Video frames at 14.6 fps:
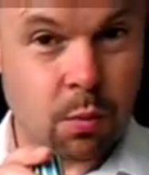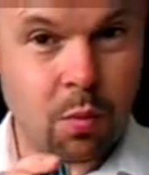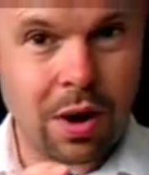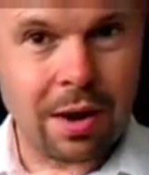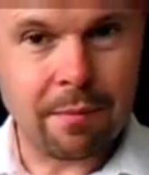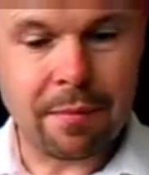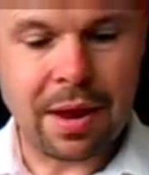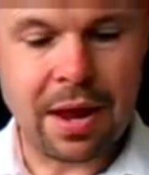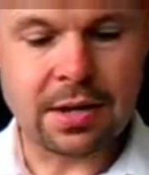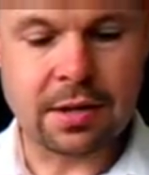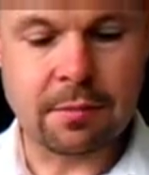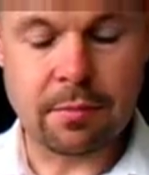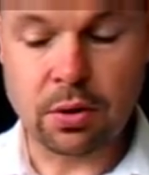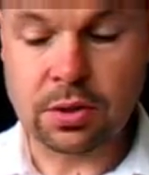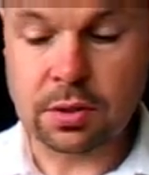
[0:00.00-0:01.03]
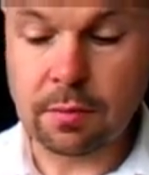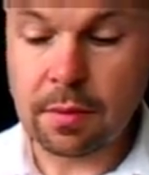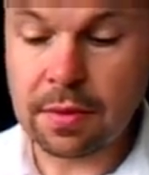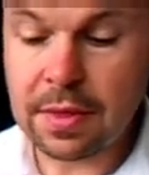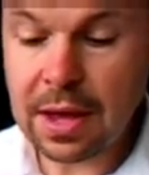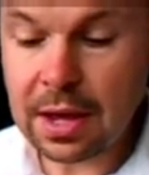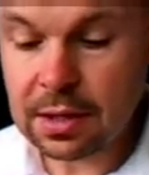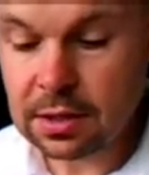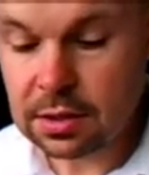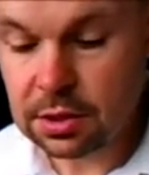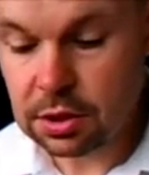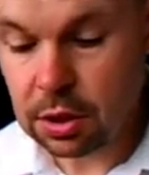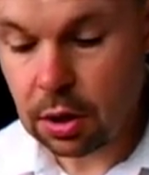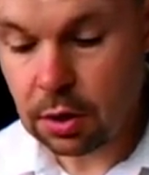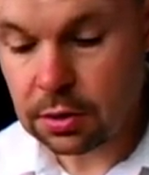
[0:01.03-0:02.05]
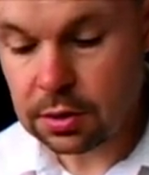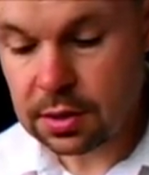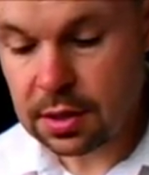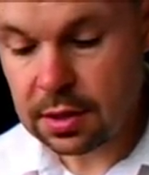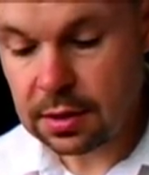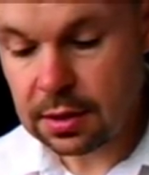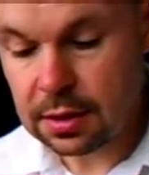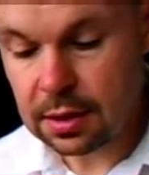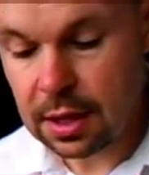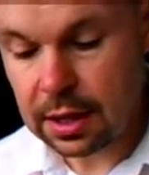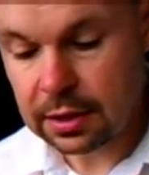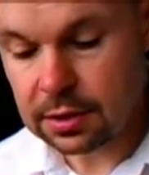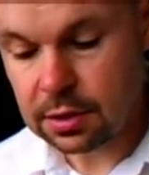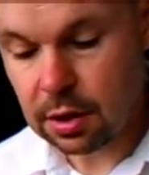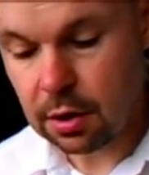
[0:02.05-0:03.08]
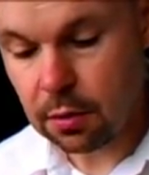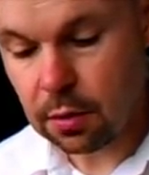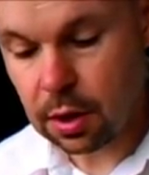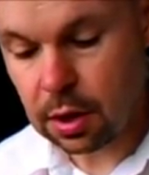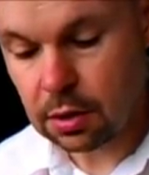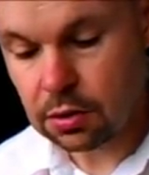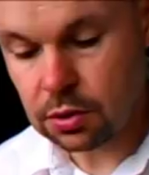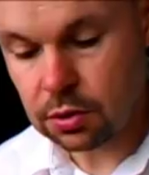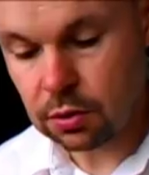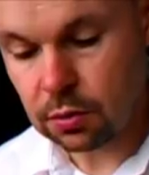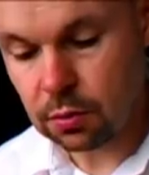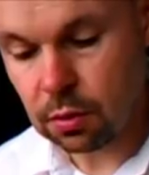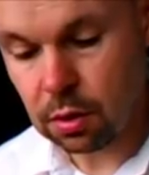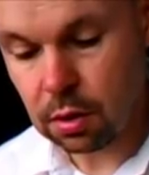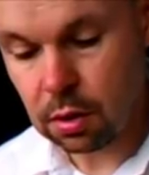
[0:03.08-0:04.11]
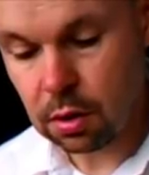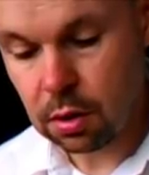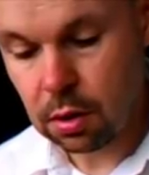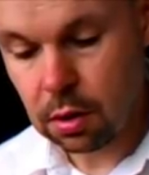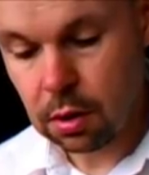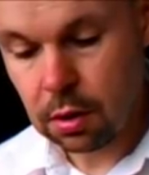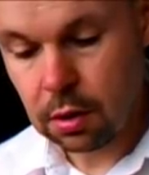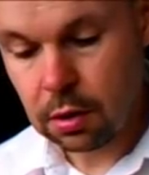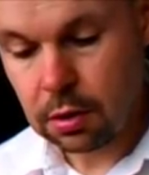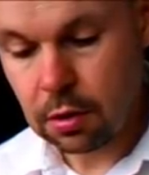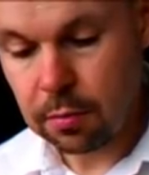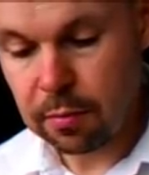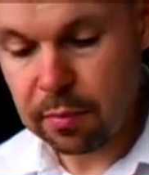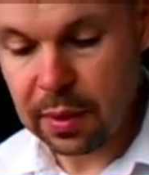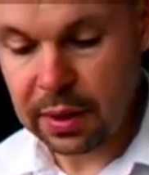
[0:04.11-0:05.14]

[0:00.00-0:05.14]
there's a white band at the bottom that slots like so into your